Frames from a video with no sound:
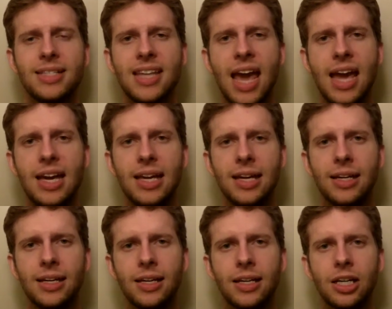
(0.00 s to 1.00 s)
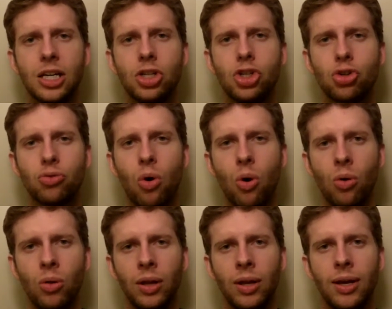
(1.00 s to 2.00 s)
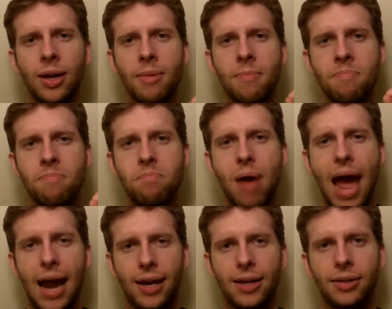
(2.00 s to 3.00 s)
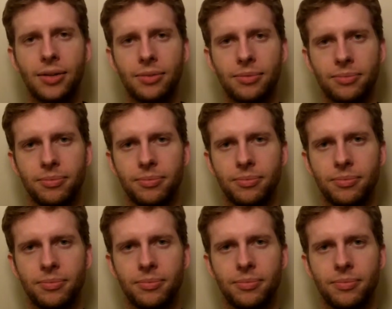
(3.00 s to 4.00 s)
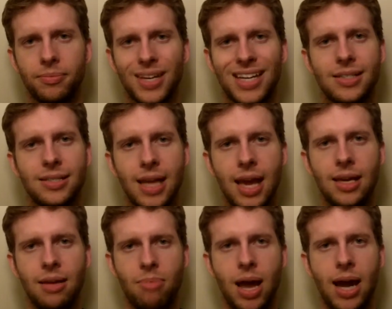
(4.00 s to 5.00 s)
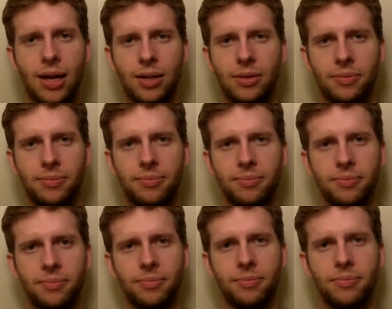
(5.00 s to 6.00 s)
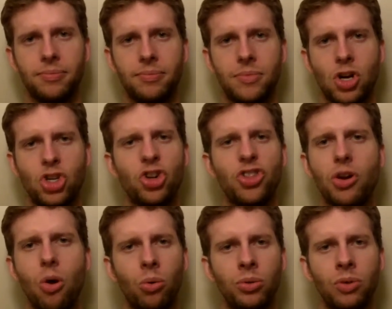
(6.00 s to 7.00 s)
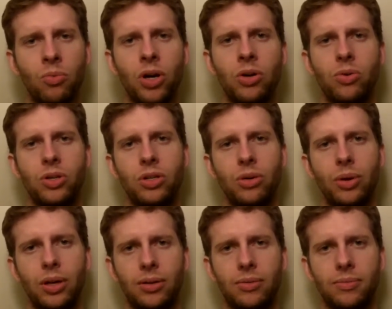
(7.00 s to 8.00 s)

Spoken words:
Take control back. Take it back. You're the only one who can do it.